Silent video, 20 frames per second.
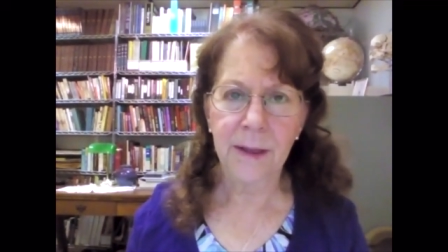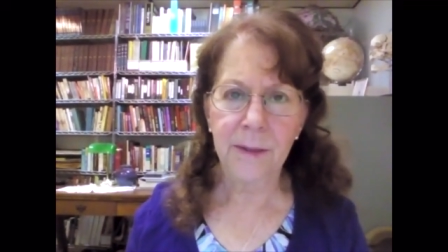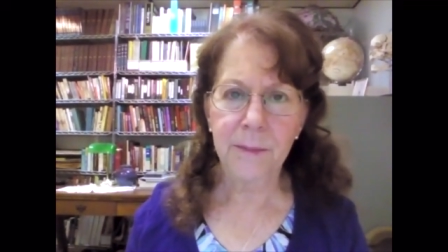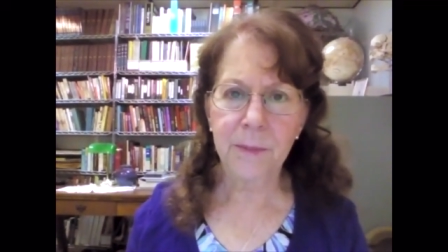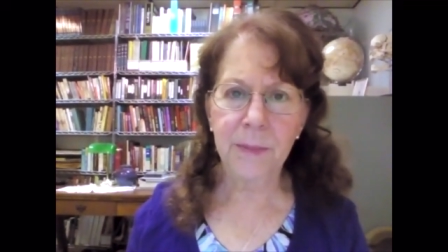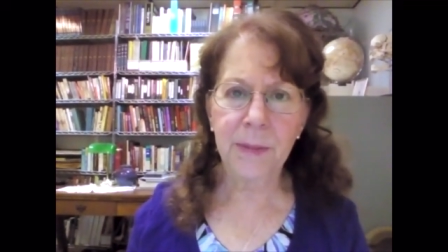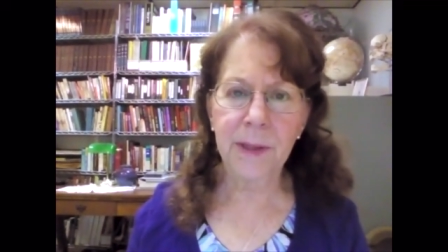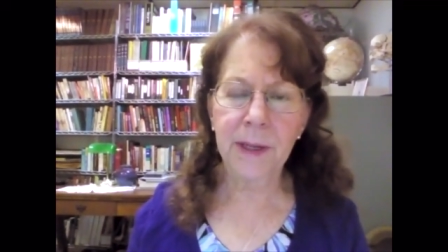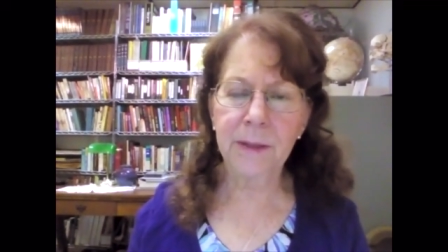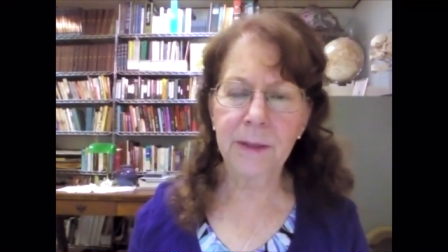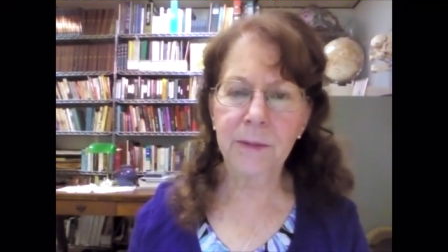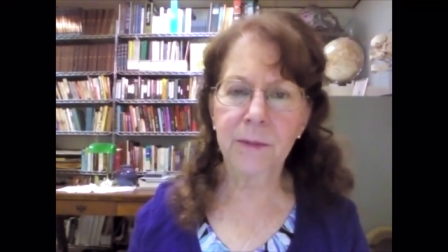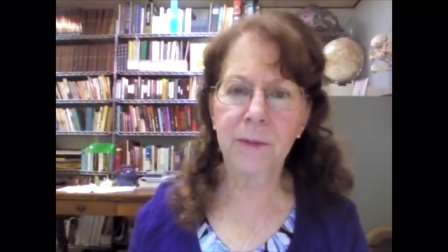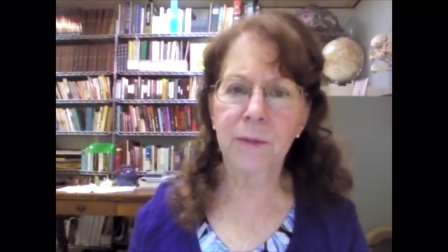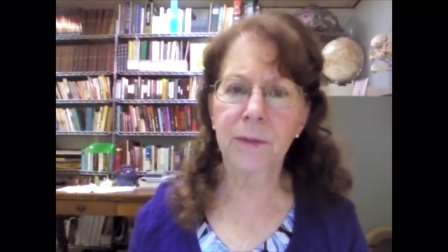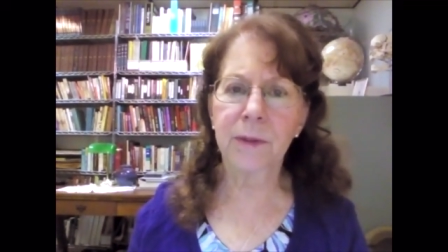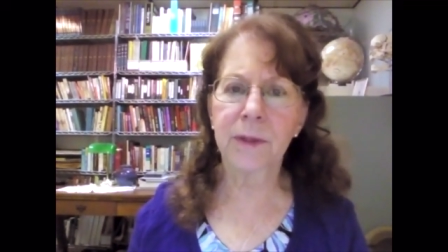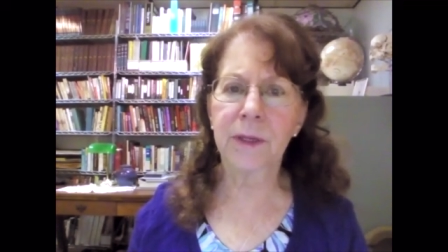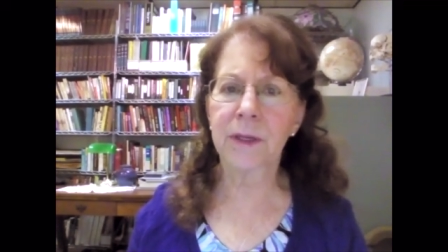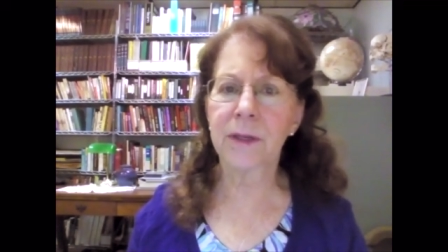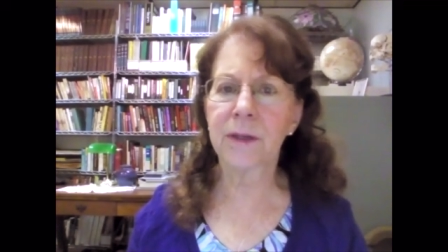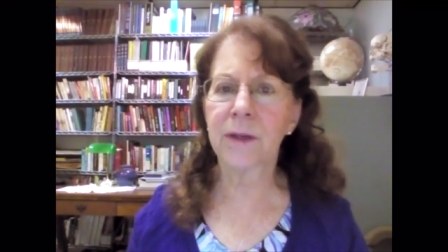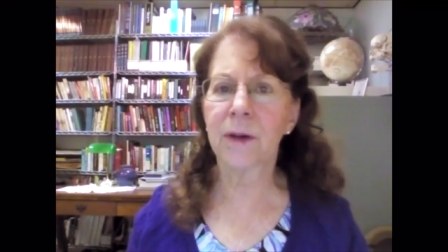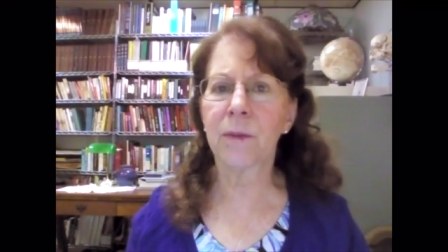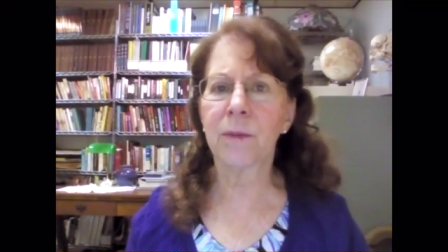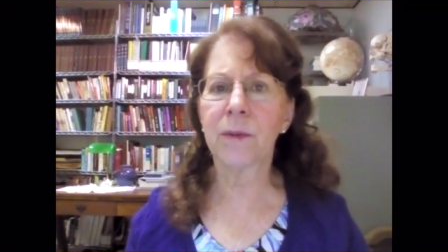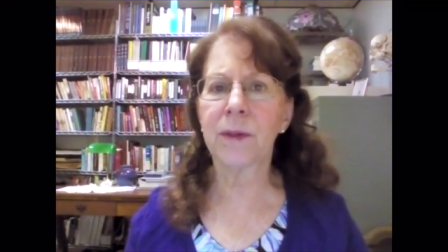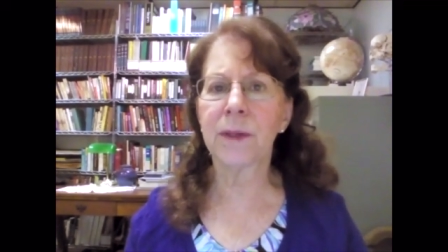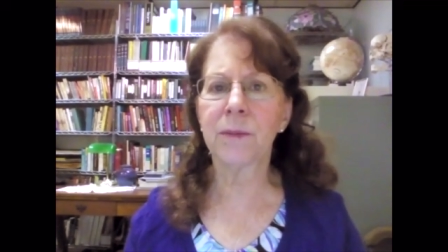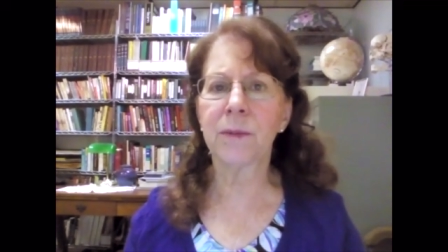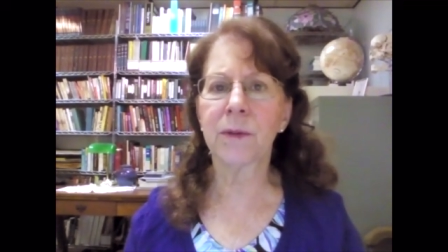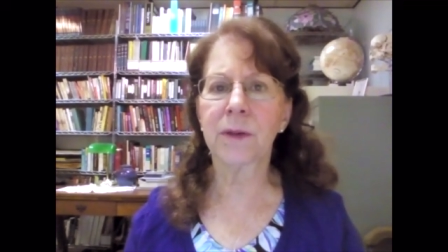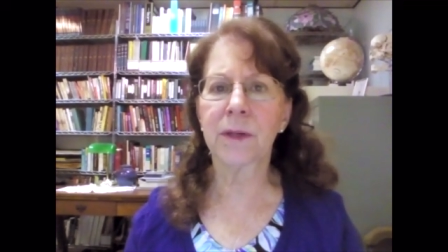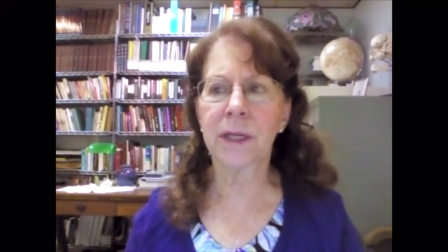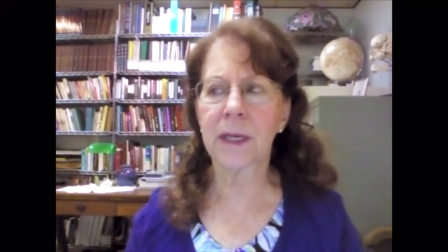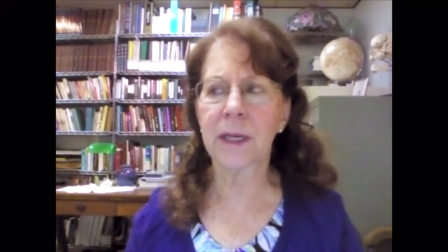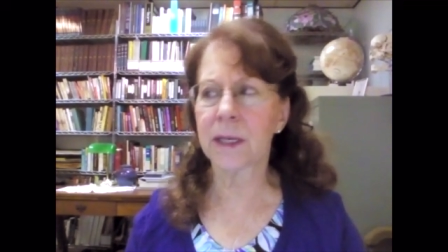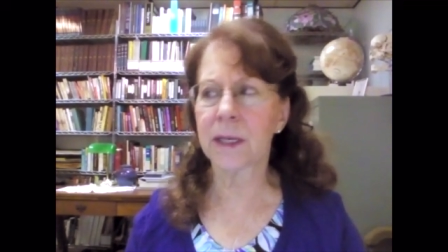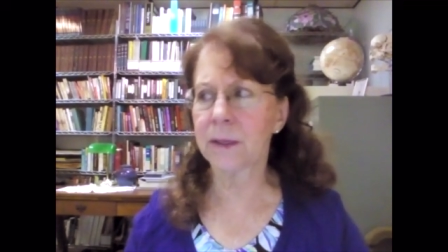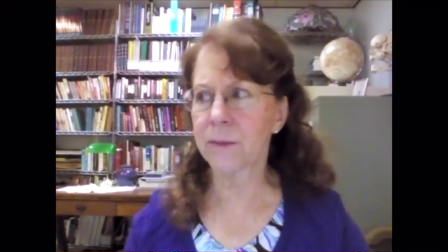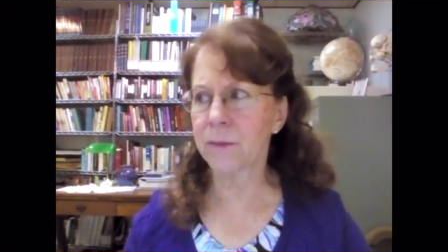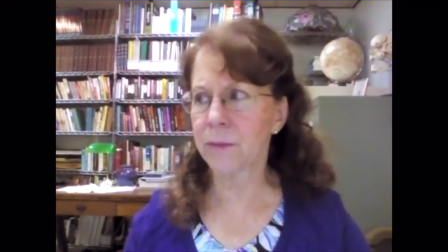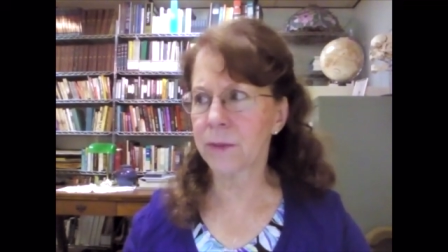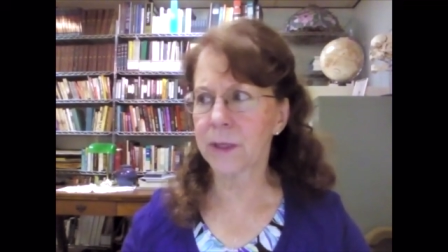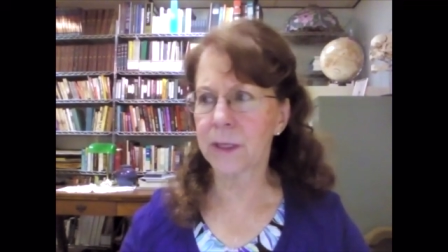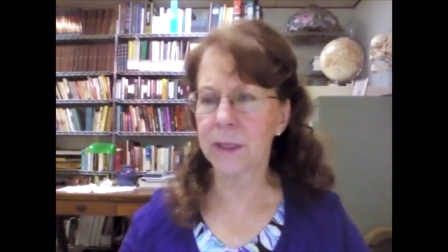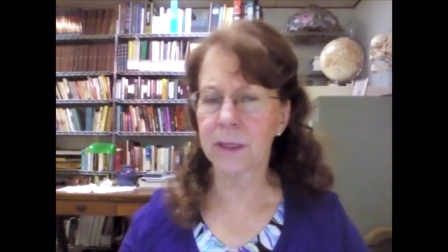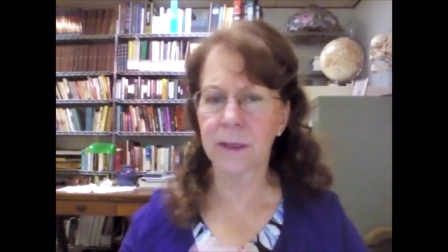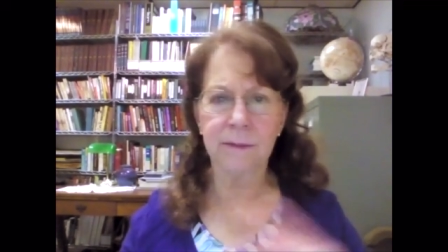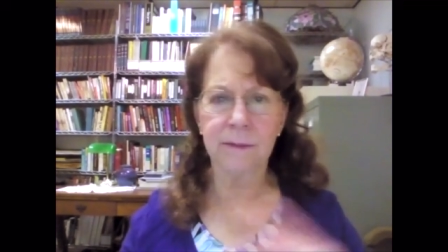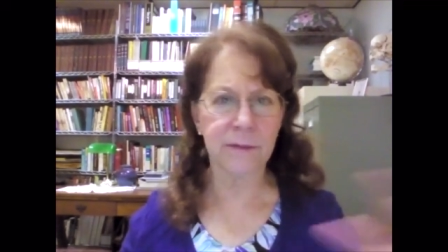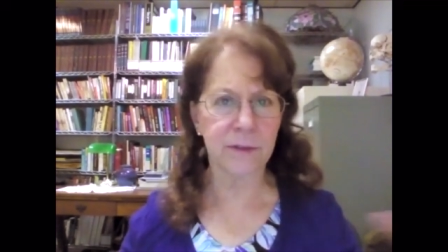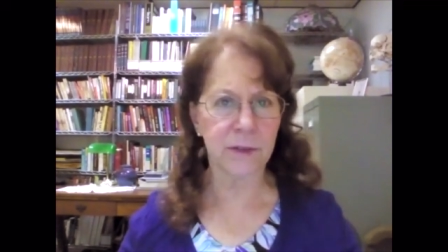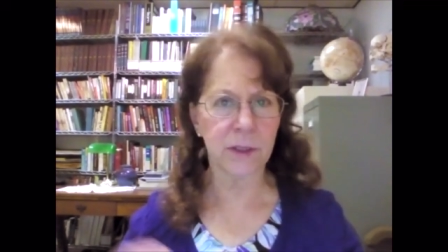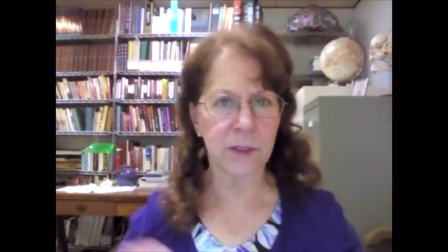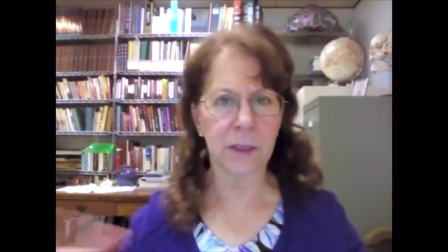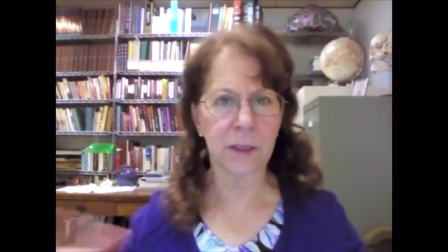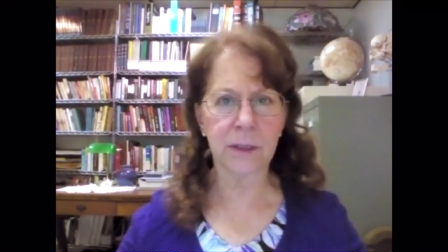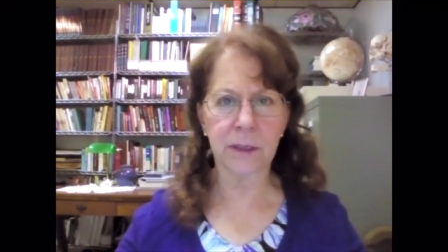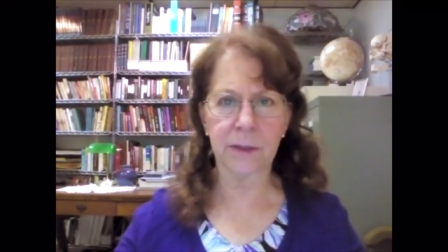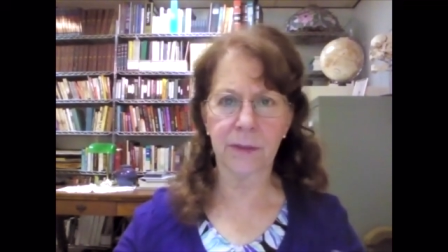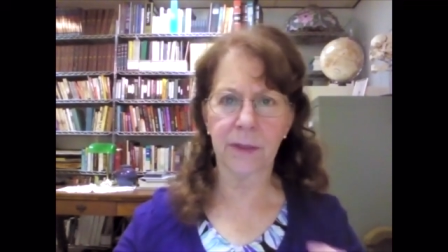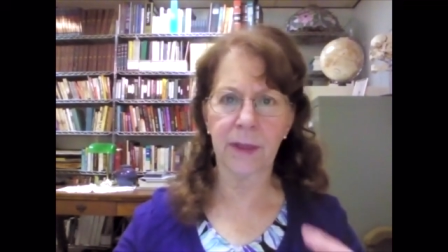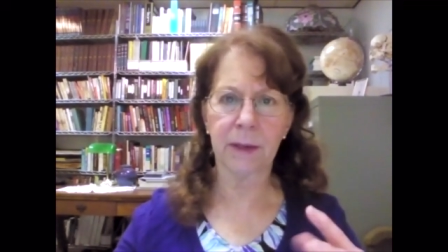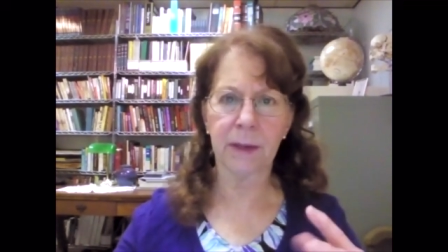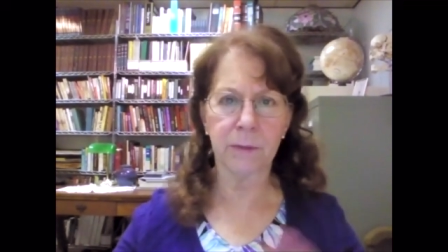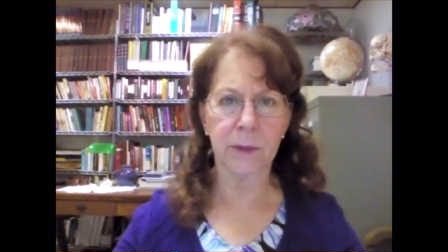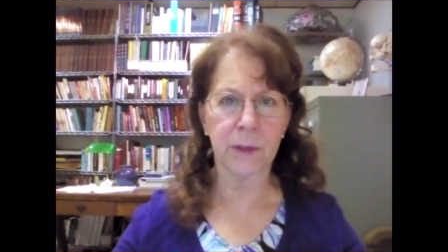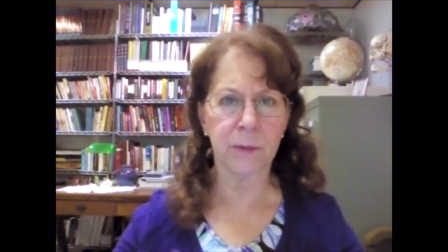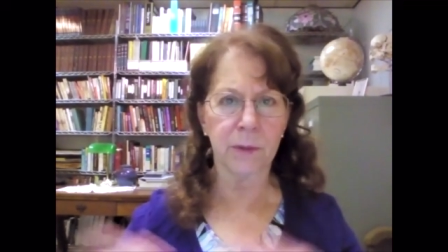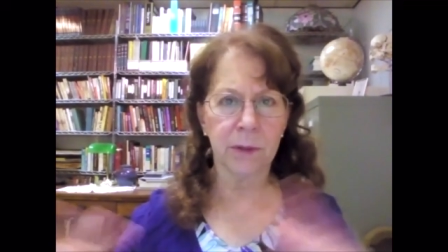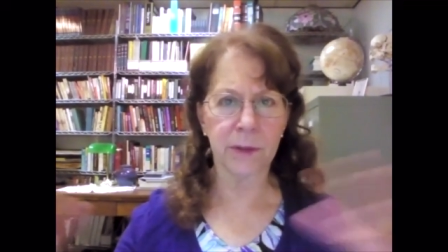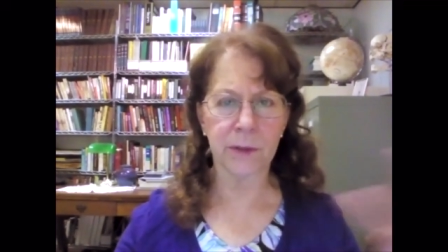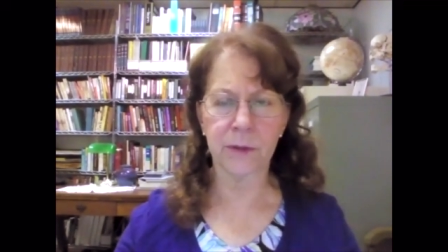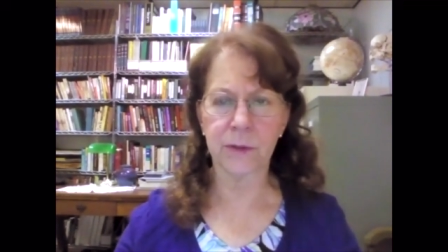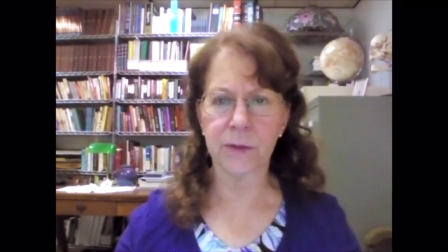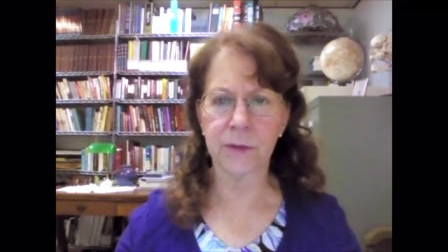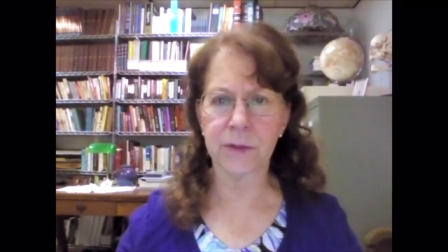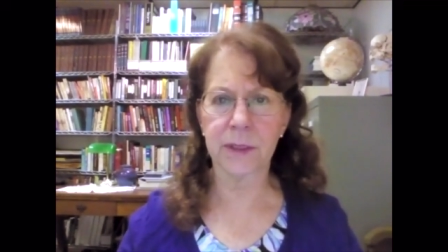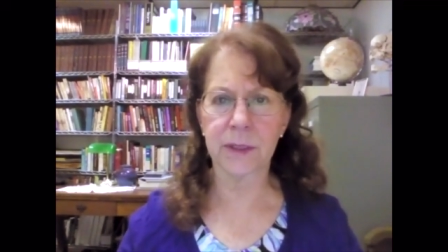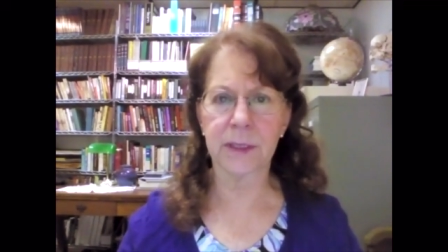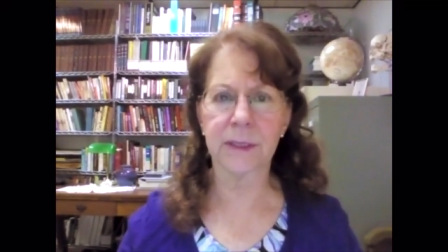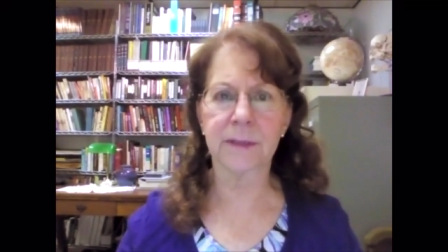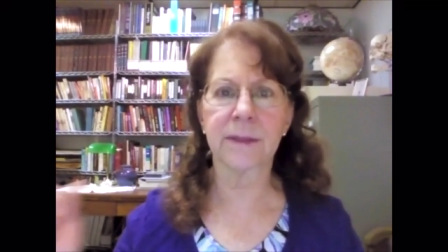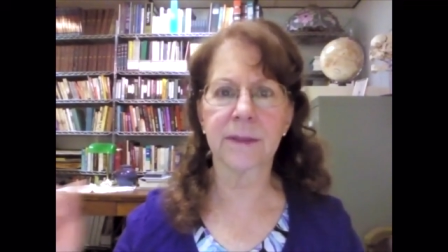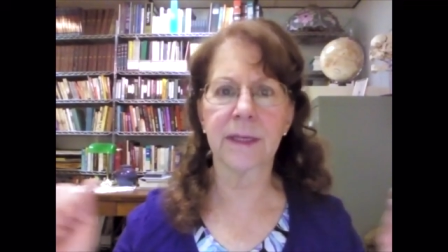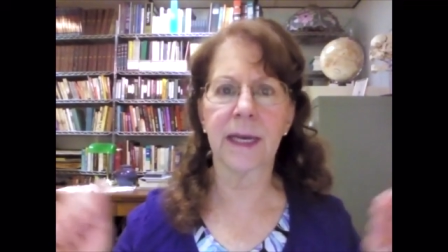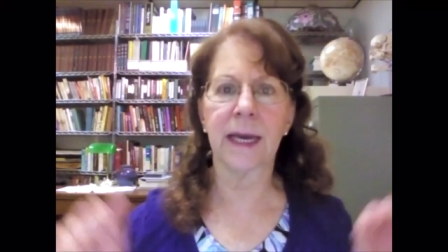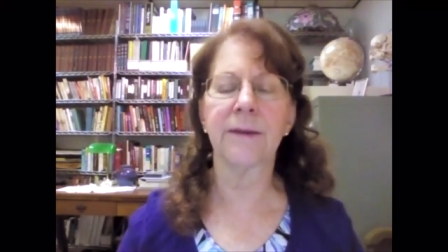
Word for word: But, you know, we were getting rid of junk that we weren't using because